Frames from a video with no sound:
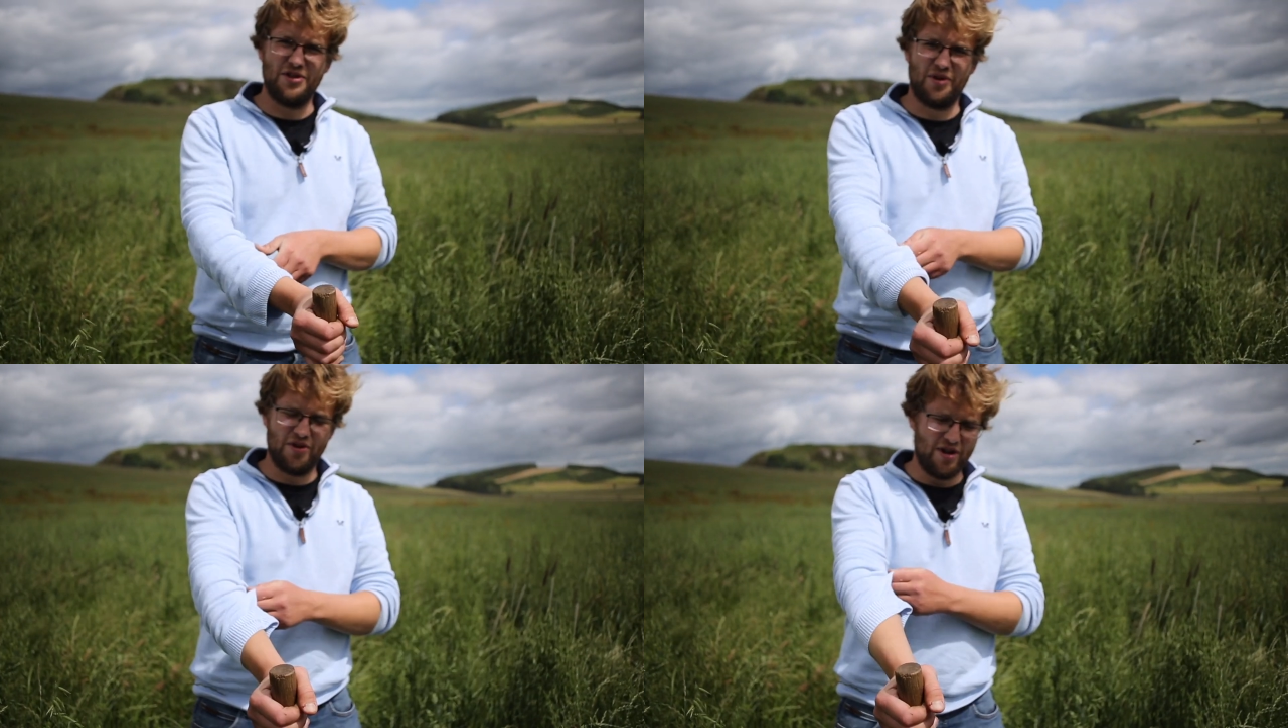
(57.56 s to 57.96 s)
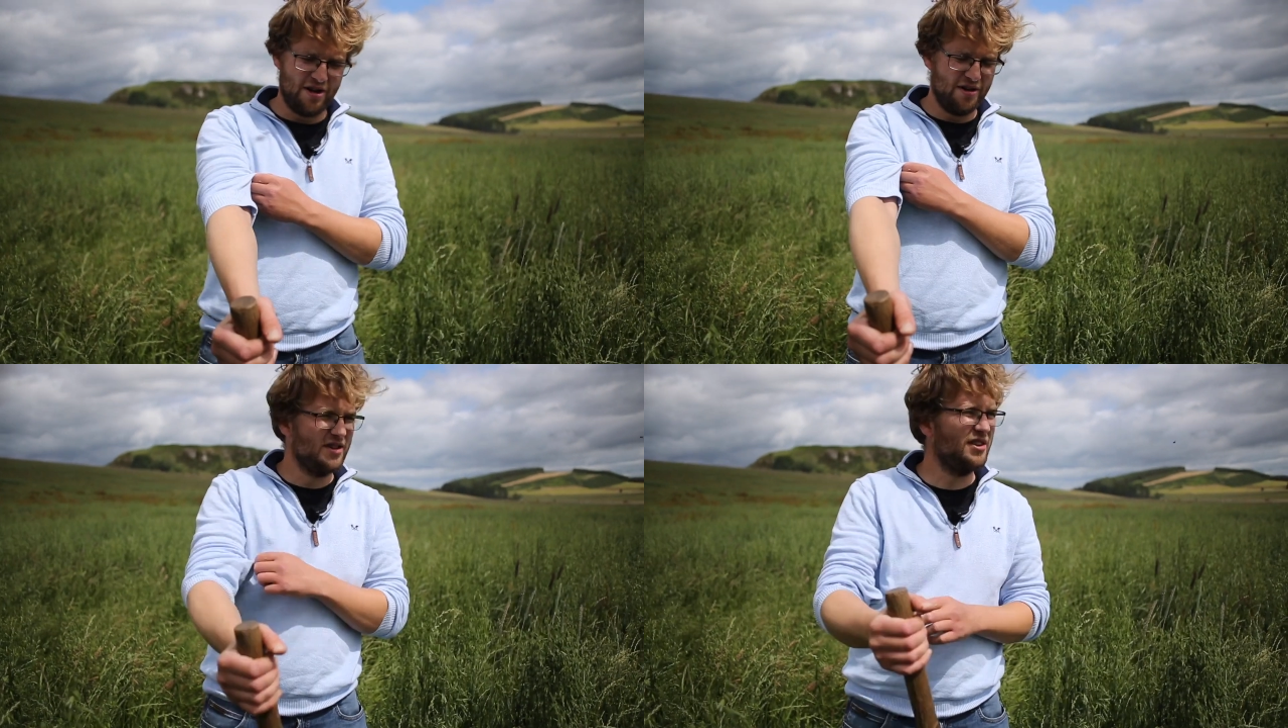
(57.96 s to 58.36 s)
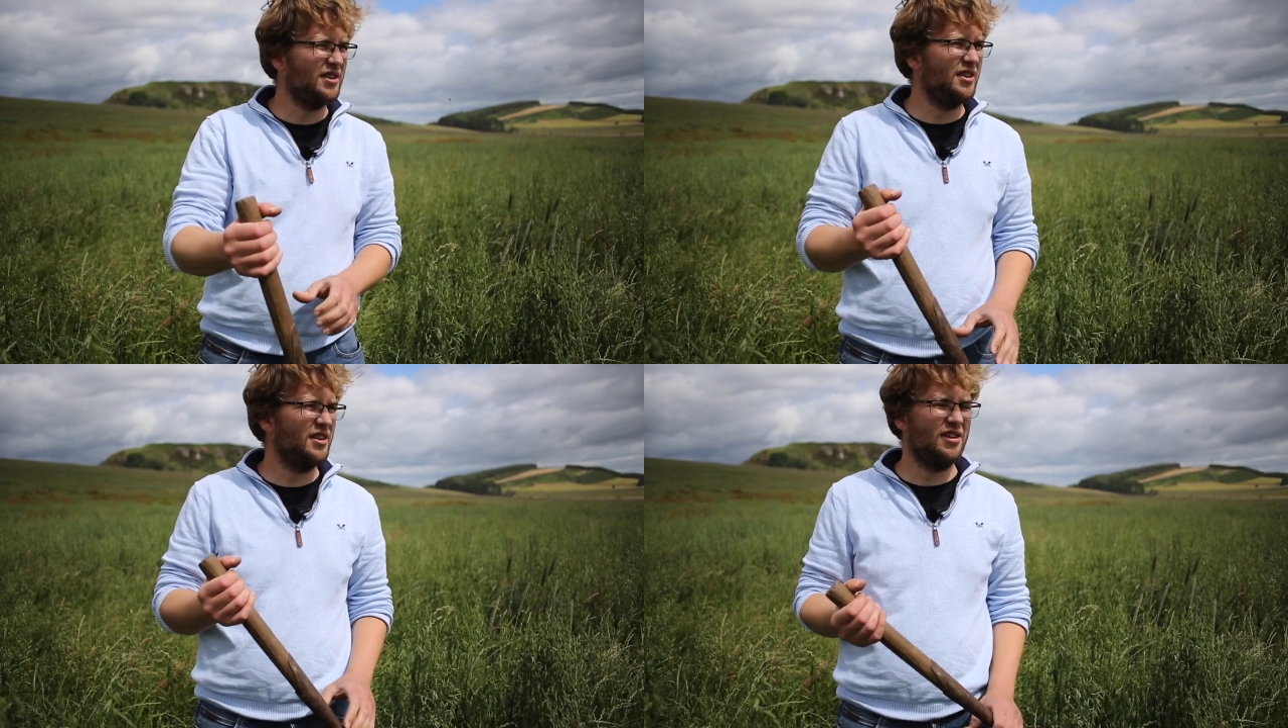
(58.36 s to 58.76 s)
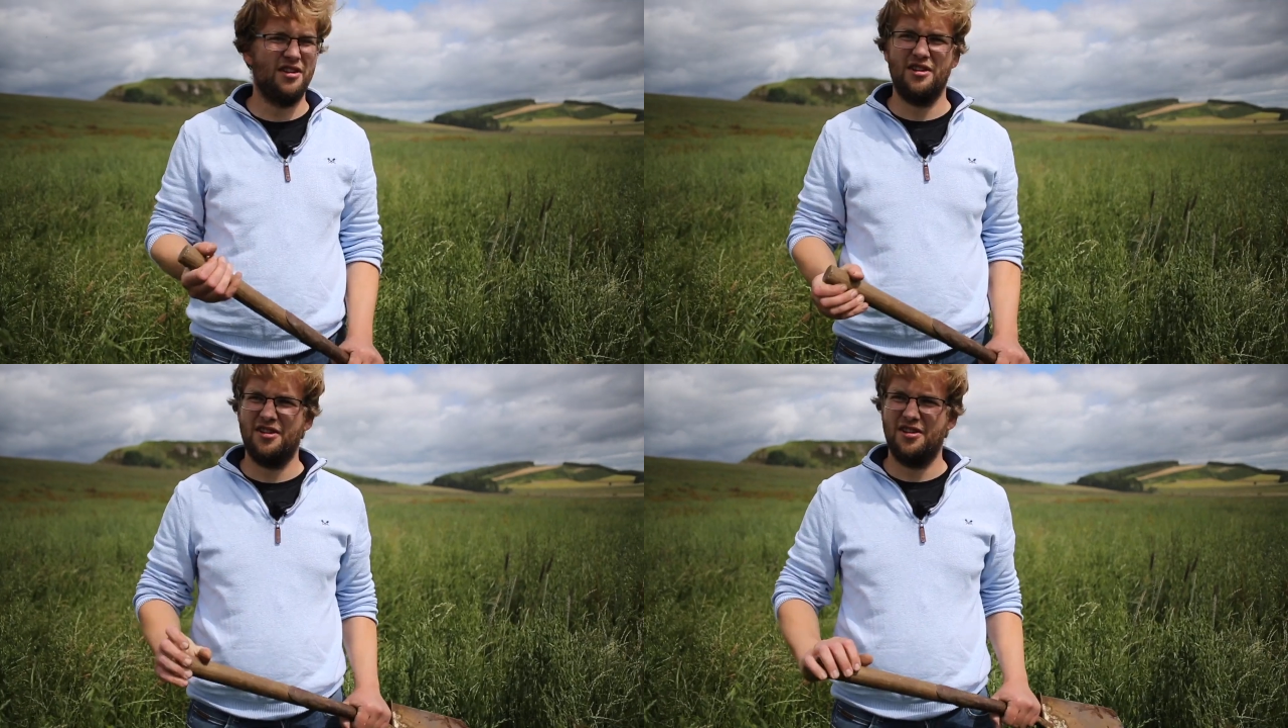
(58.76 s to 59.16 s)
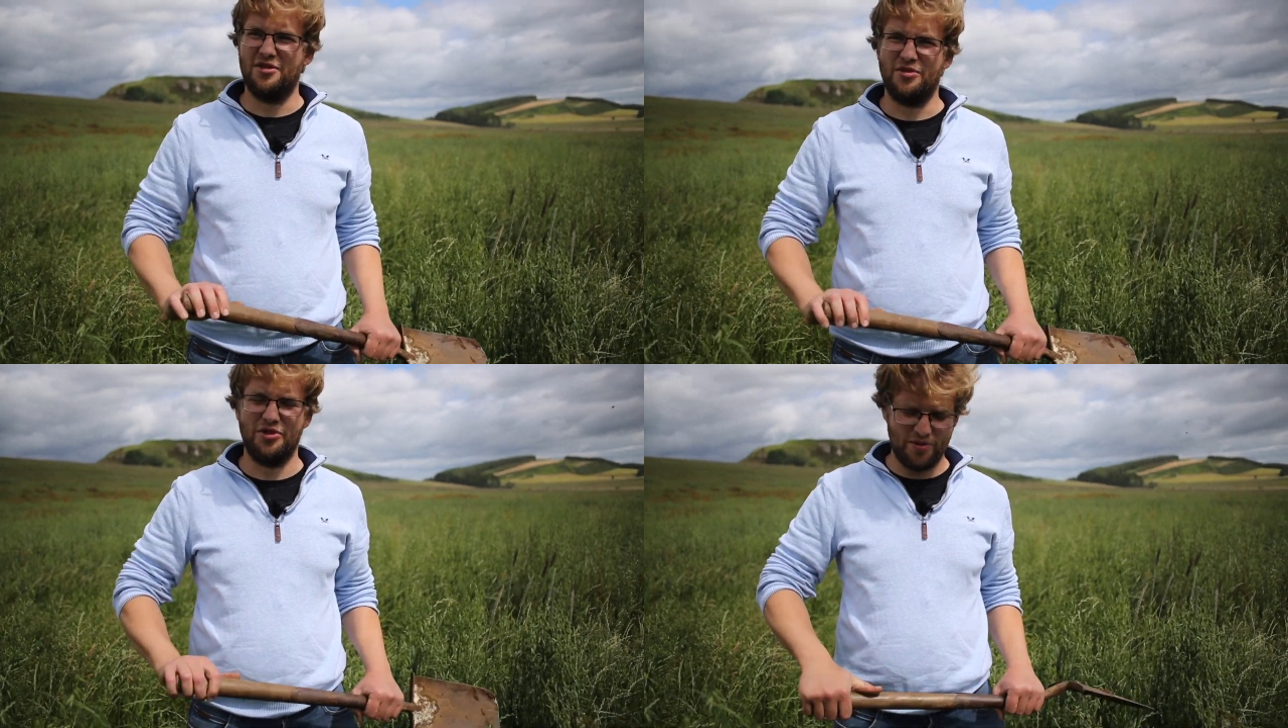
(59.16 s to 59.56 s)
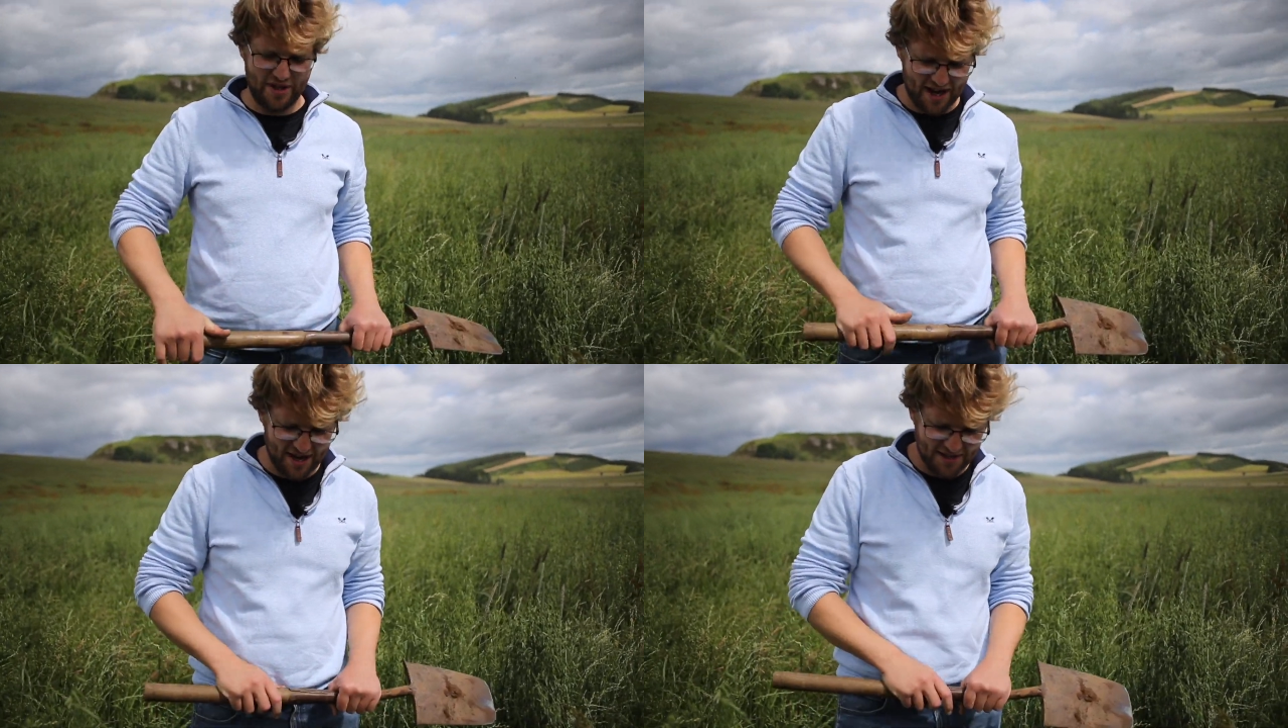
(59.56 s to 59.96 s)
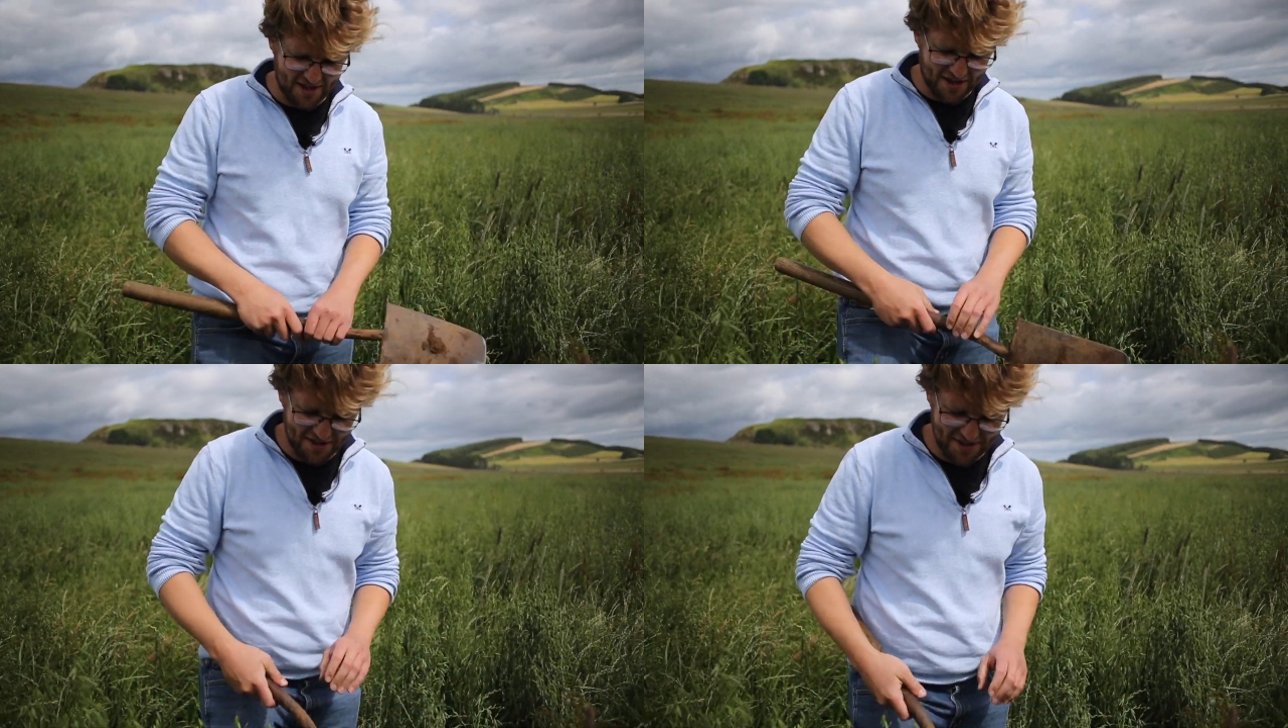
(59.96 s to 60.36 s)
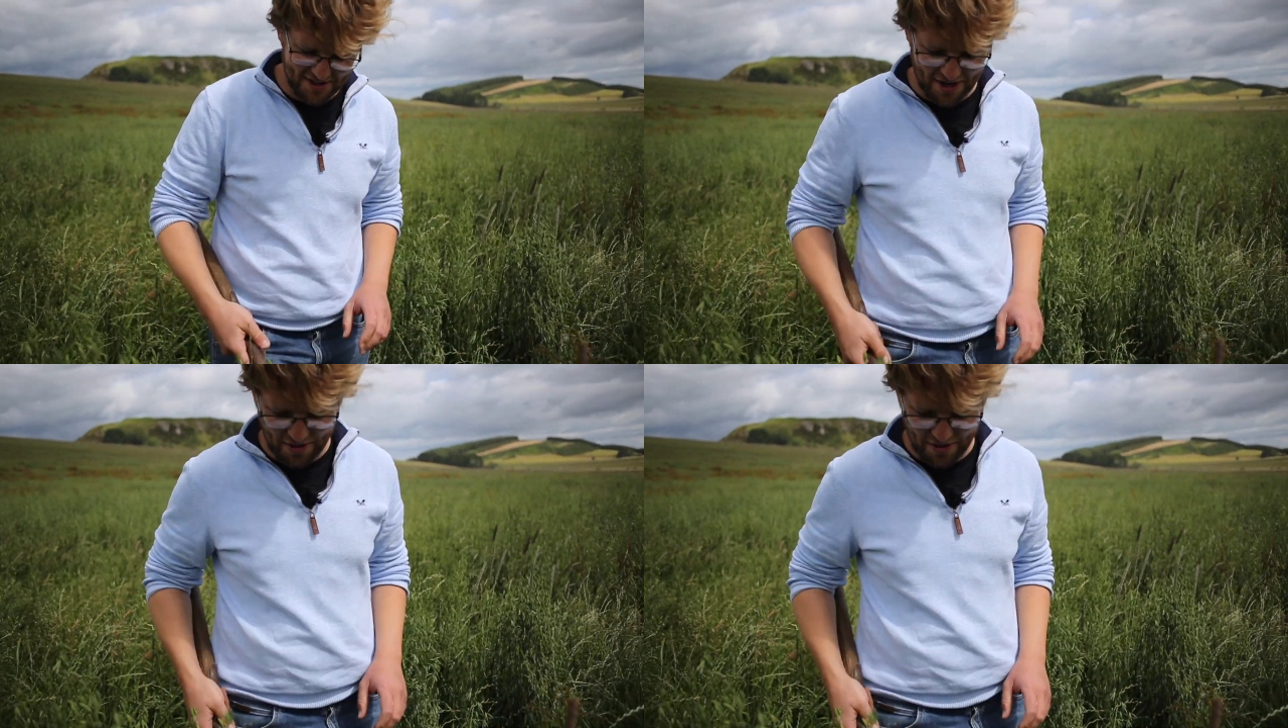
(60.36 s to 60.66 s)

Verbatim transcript: So we're going to we'll do a wee test dig, see,